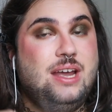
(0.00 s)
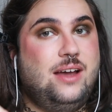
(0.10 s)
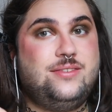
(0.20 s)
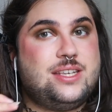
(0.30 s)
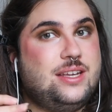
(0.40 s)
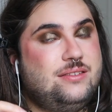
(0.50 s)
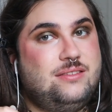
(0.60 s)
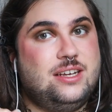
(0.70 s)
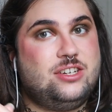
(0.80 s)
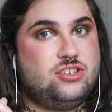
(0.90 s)
I was kind of
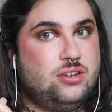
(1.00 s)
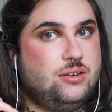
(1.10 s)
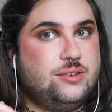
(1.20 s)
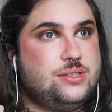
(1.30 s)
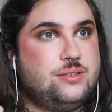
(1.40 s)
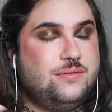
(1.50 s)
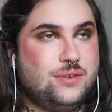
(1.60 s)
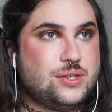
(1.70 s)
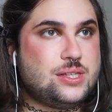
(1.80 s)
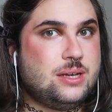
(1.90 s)
like shocked, because the
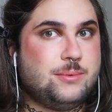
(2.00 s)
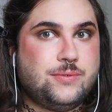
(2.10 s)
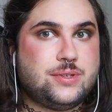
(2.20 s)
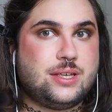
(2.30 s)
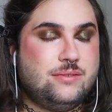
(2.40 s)
first time I was